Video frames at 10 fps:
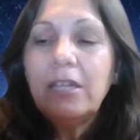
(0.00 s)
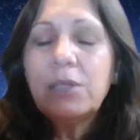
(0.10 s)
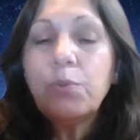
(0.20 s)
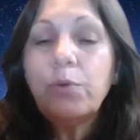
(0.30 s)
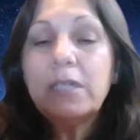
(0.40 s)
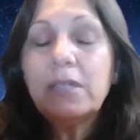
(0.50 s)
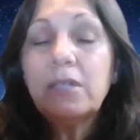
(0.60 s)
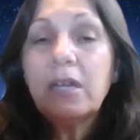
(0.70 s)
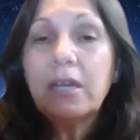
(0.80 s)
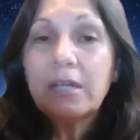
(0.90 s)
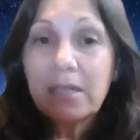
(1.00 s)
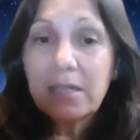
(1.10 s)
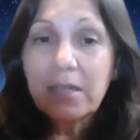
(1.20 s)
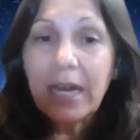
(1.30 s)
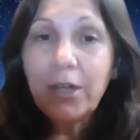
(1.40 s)
This was the
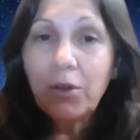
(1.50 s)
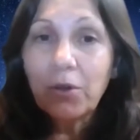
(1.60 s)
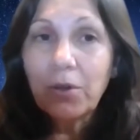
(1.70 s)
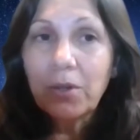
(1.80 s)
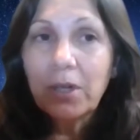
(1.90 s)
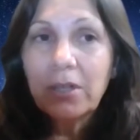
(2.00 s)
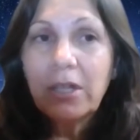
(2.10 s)
cycle